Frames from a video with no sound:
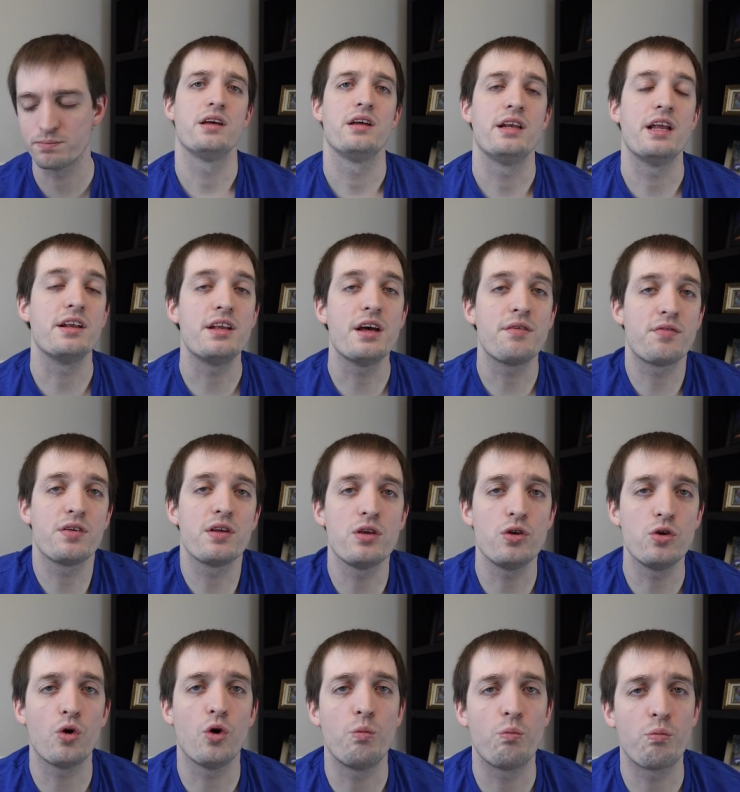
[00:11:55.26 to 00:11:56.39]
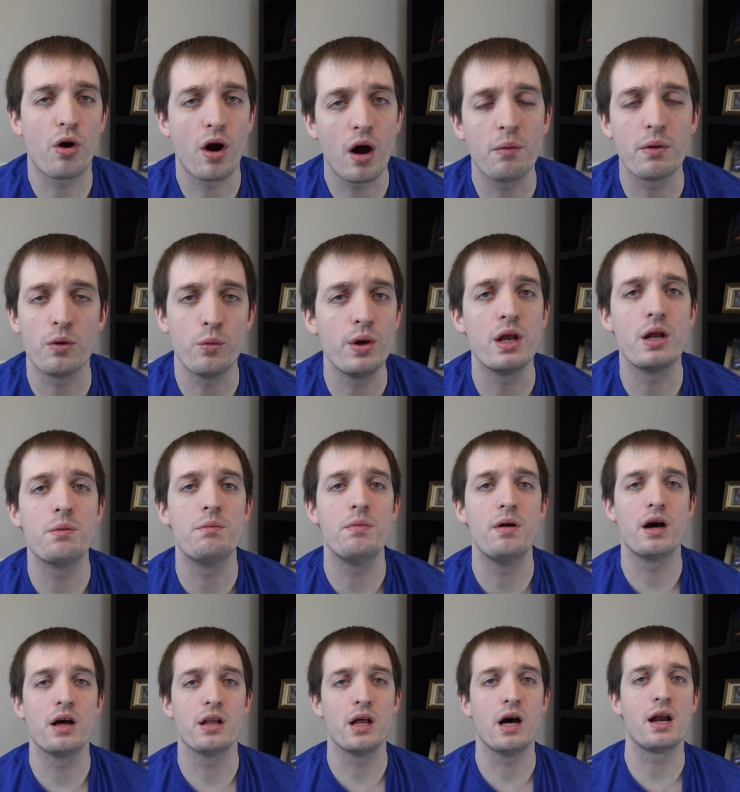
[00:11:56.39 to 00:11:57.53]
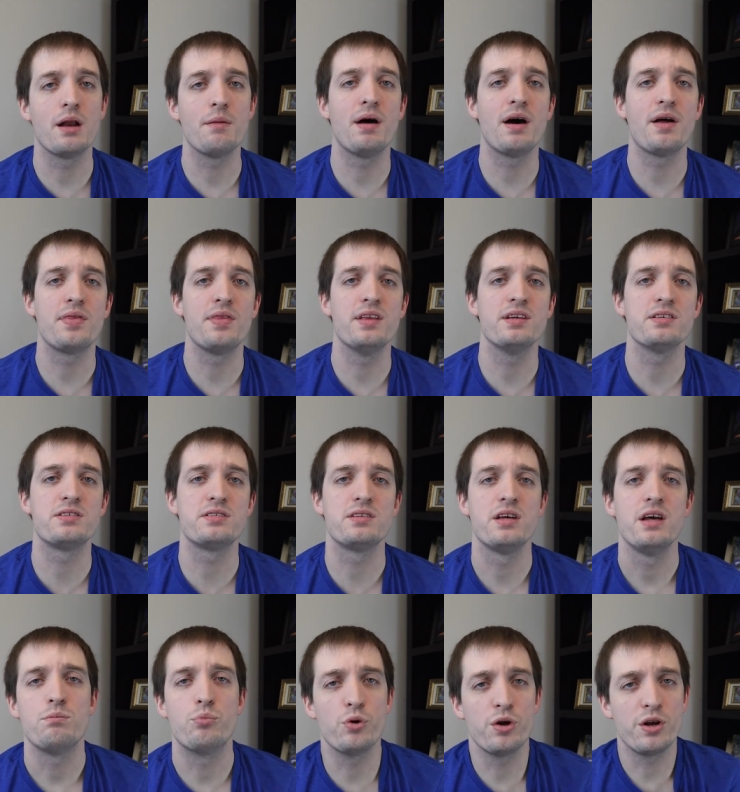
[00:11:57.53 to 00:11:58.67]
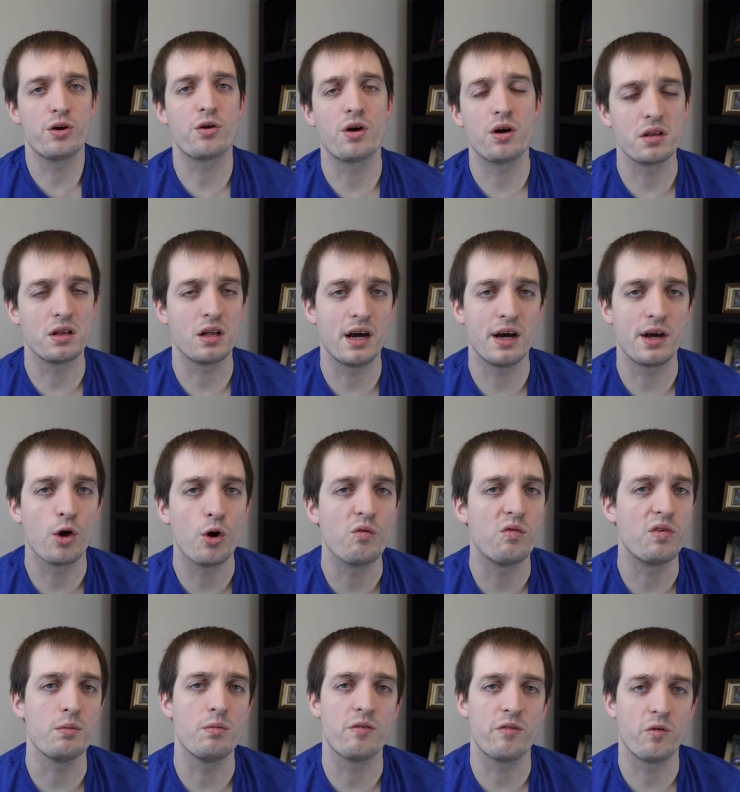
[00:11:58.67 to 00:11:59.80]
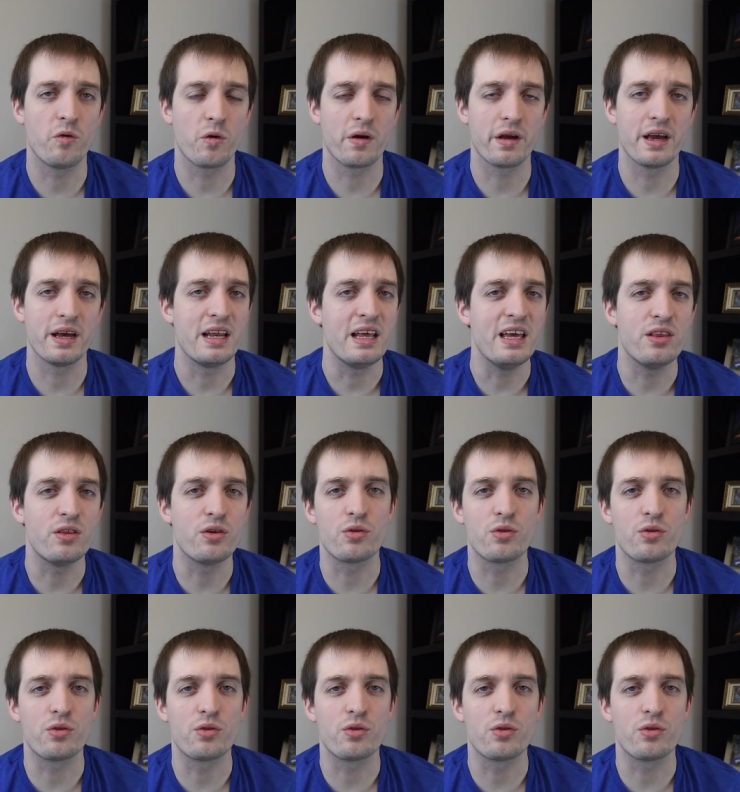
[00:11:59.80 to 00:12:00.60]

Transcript: Now definitely you'll probably read a, a lot about this breeder online, hopefully beforehand, either